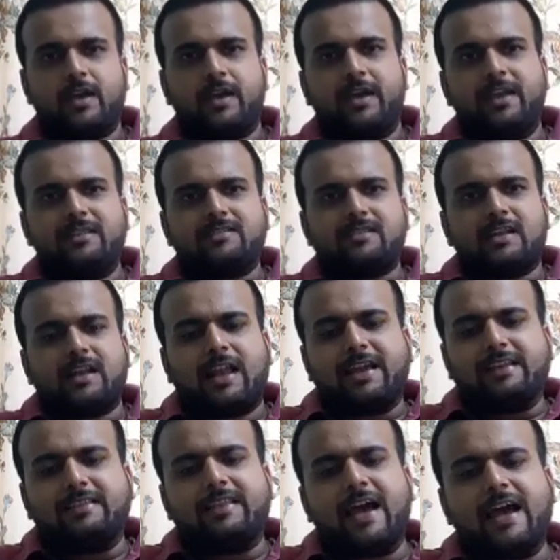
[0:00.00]
He is
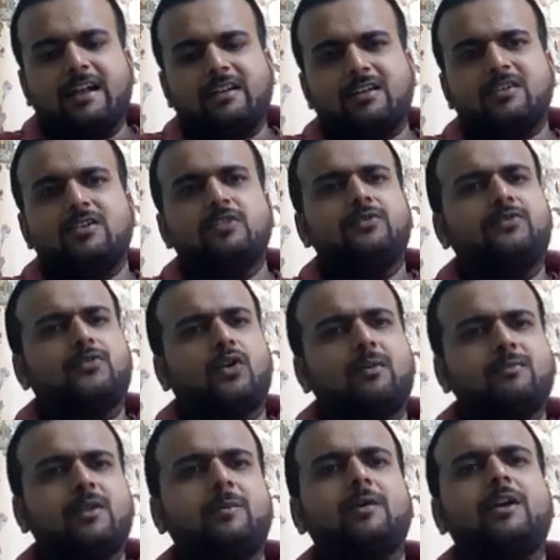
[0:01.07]
like that
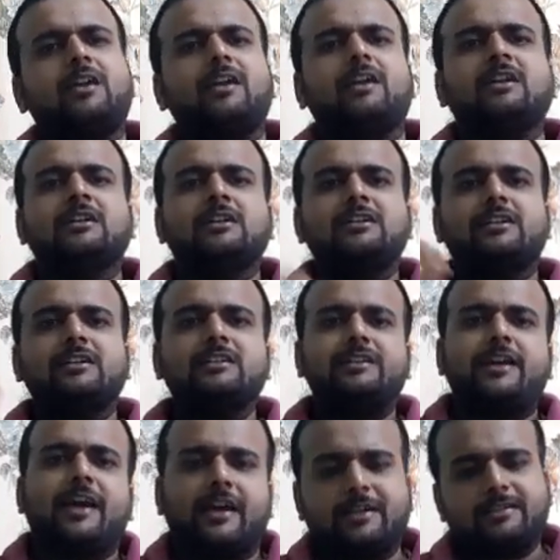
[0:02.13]
from the beginning till
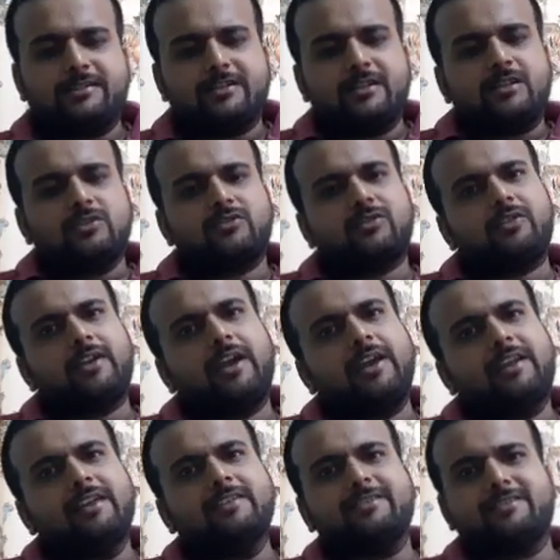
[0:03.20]
the end. So
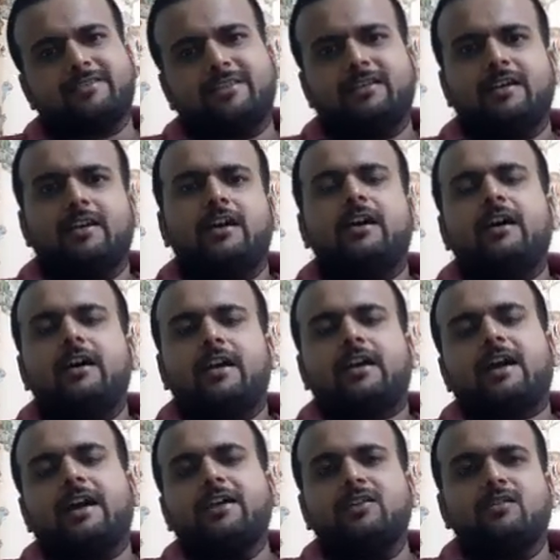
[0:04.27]
it is a
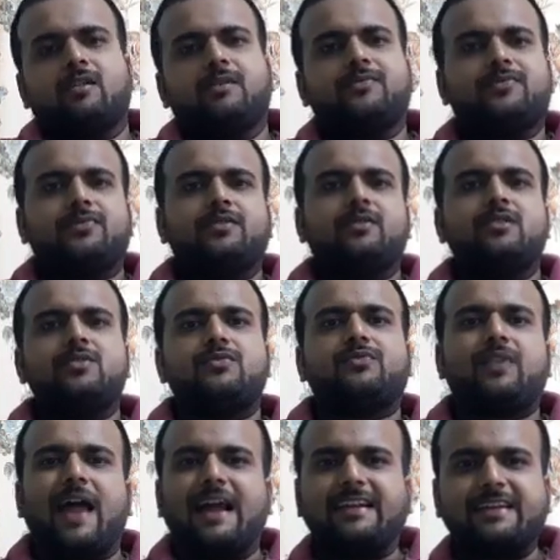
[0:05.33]
kind of
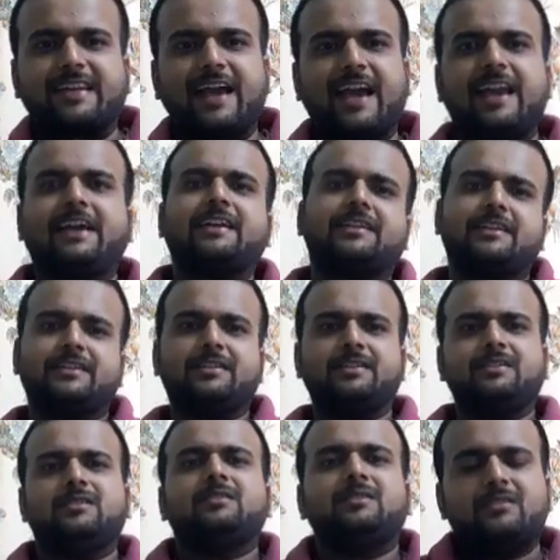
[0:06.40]
flat
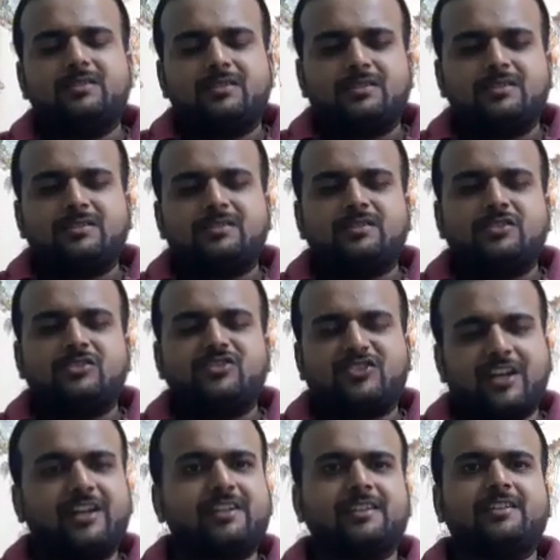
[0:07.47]
character.
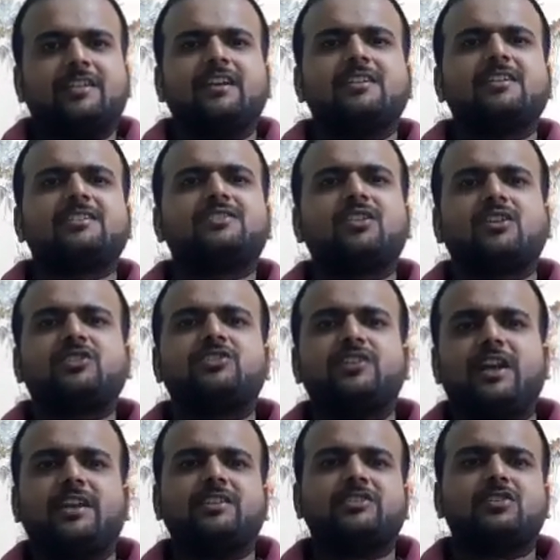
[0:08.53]
Satan does not
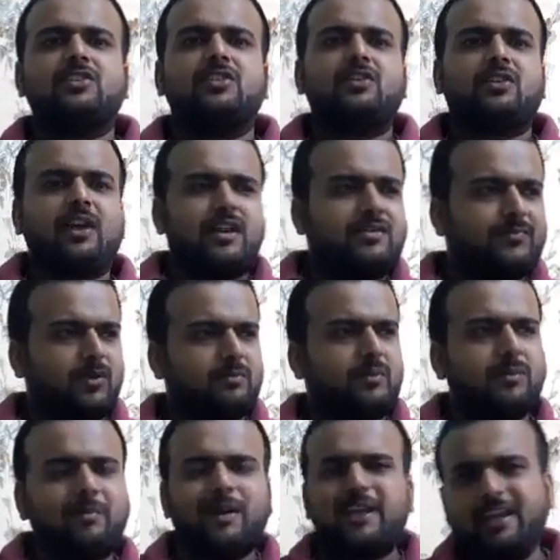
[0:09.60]
change right from
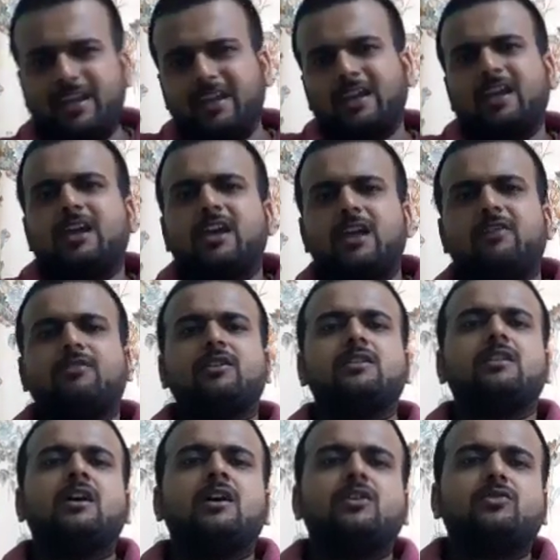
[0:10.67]
the beginning
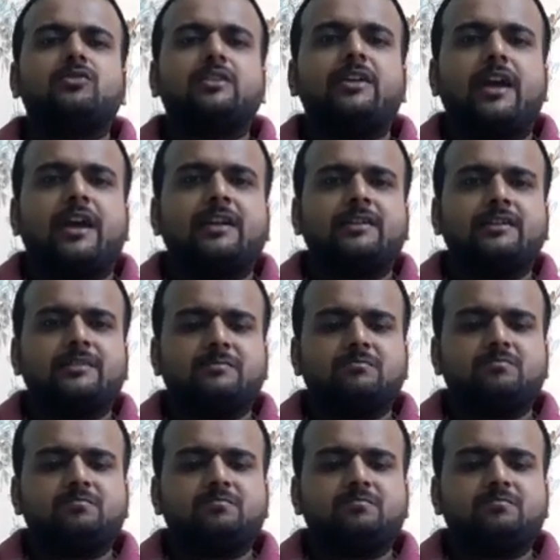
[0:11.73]
even to the end.